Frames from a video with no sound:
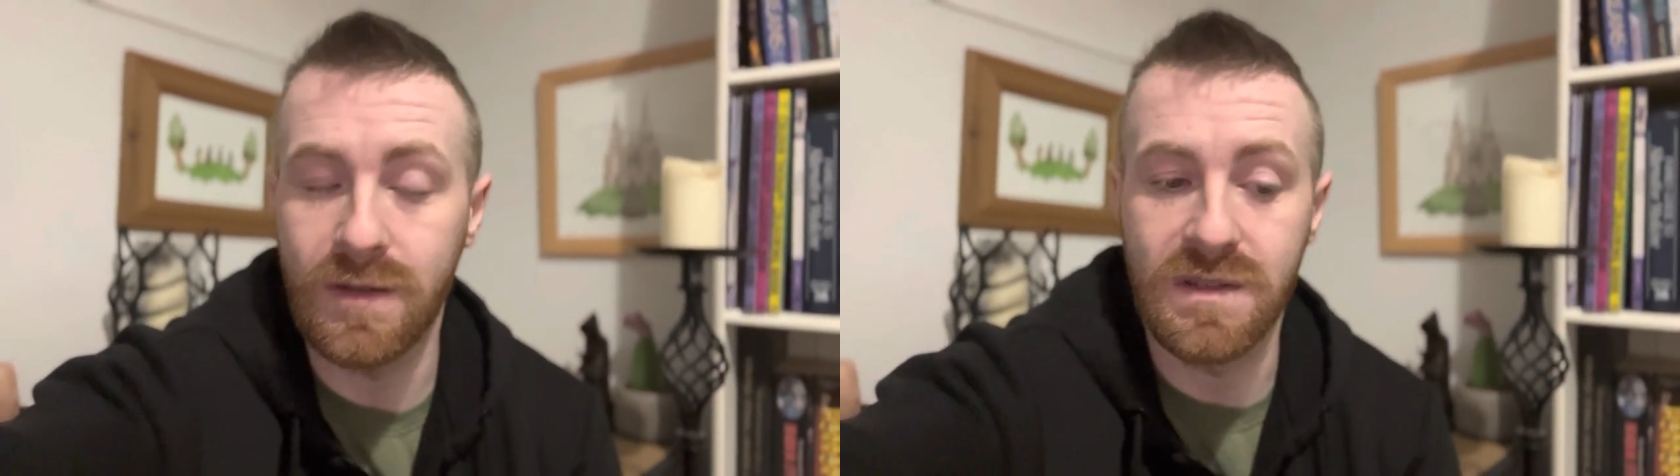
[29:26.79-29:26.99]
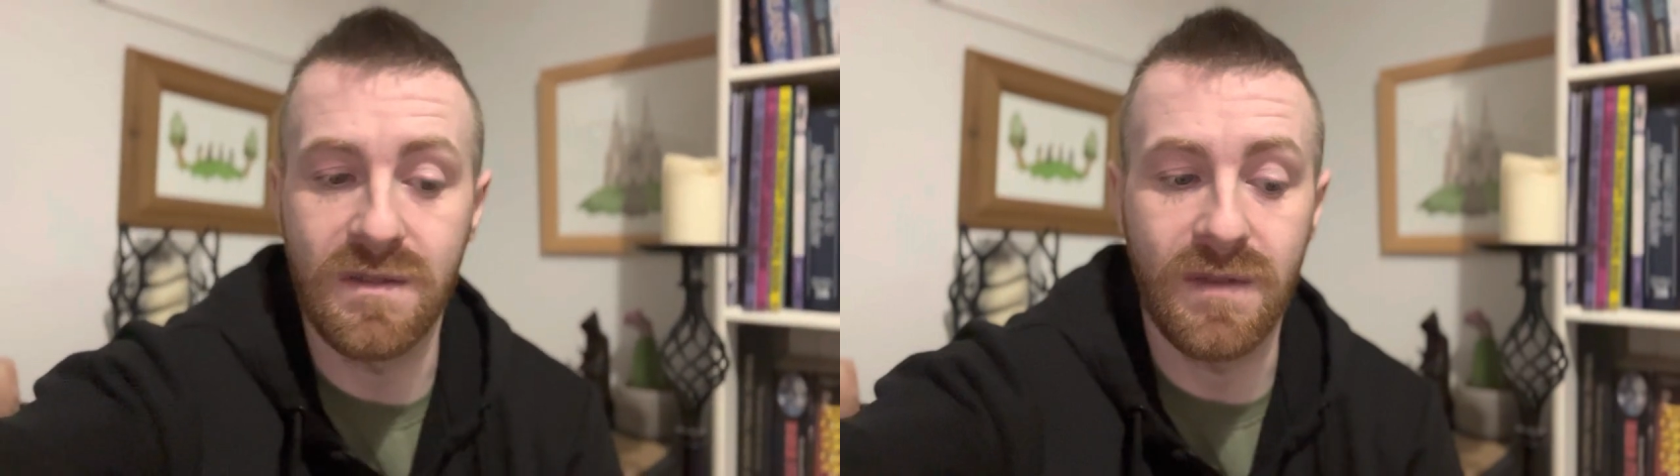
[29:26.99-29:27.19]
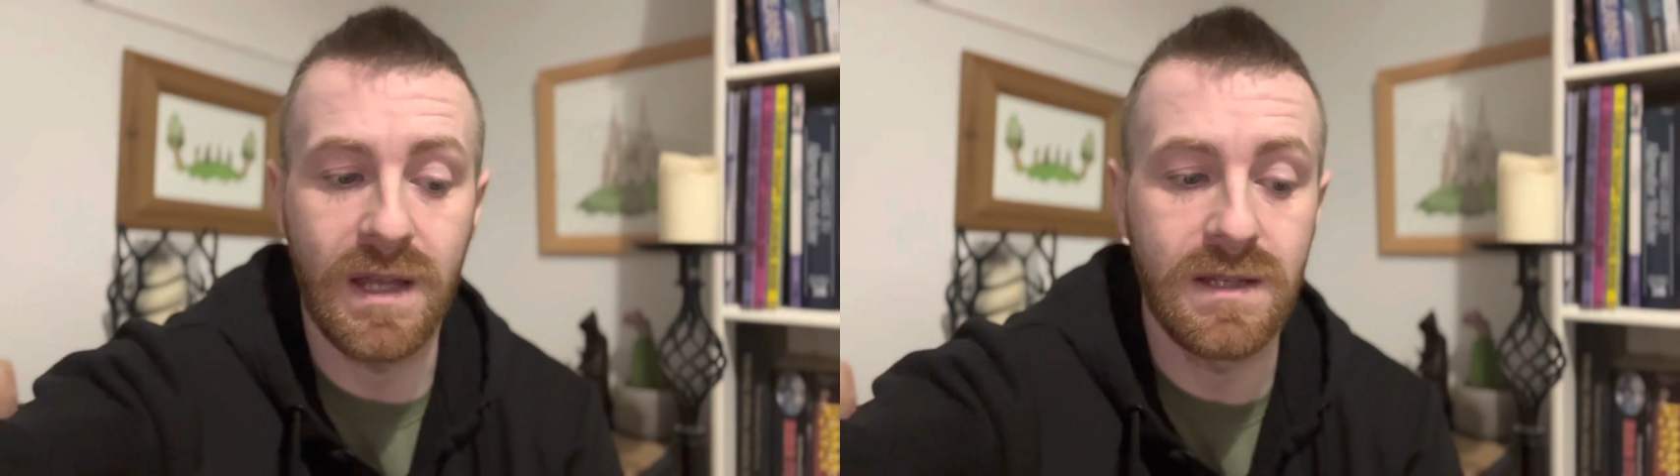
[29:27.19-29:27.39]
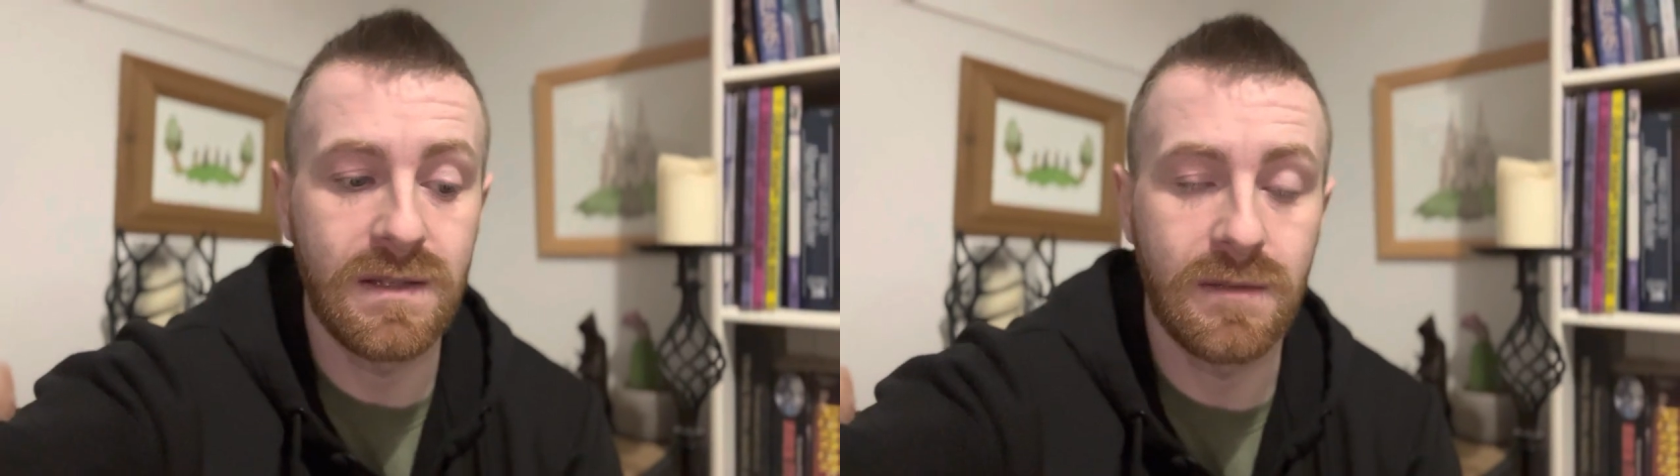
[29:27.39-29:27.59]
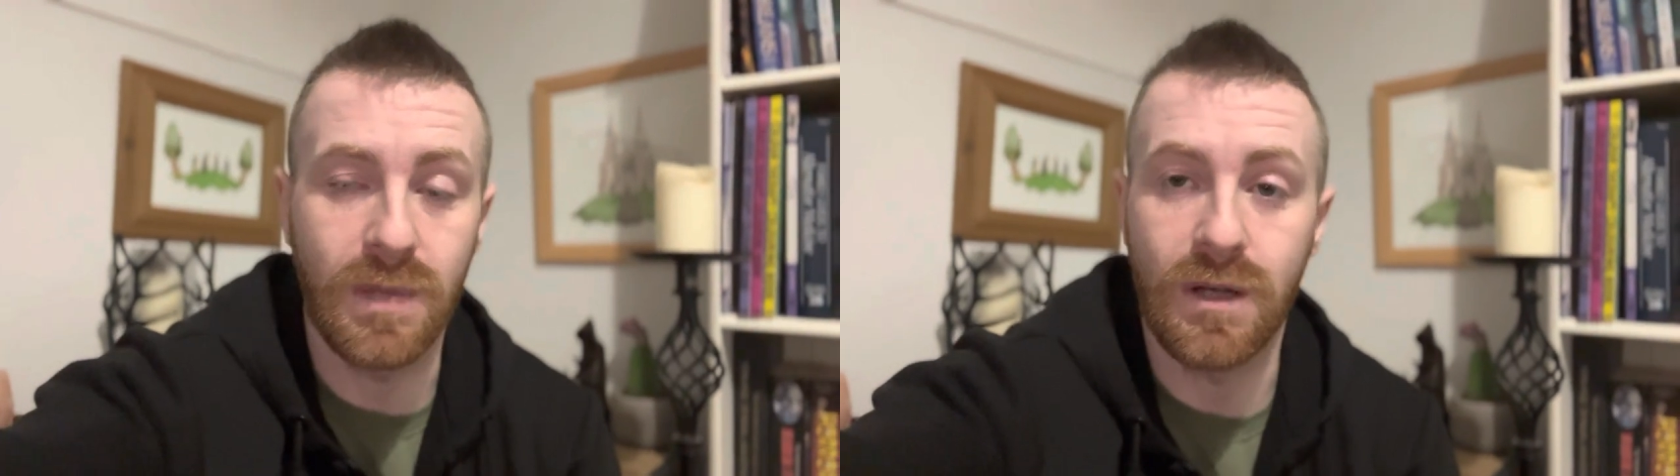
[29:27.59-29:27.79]
There's an
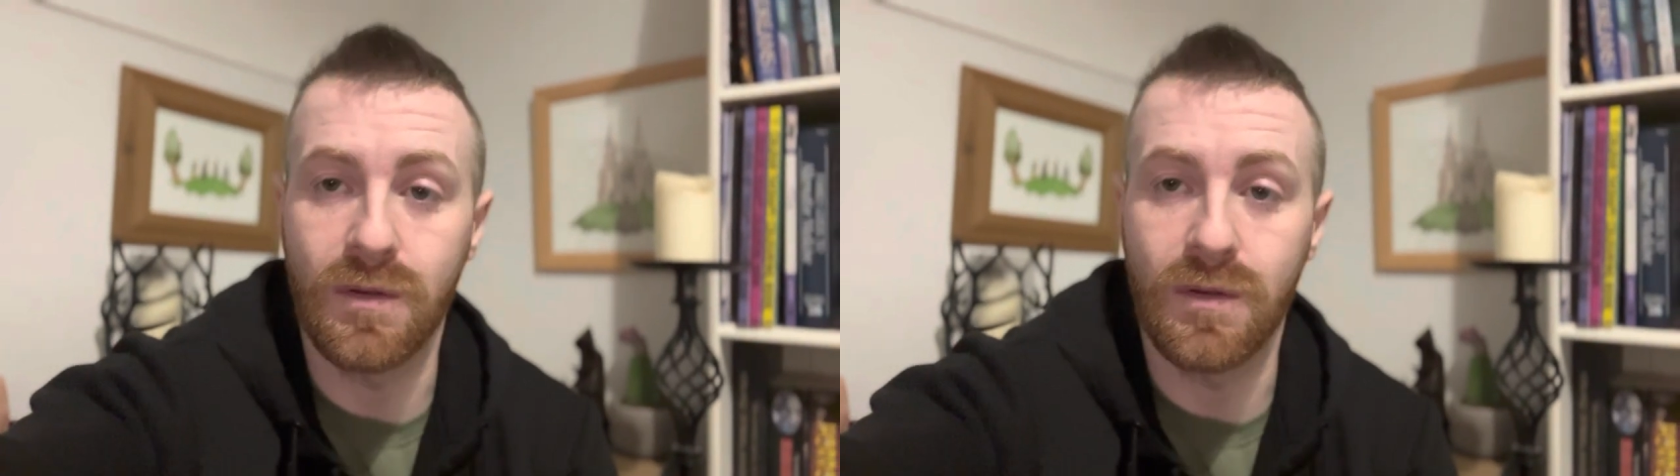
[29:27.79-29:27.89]
event being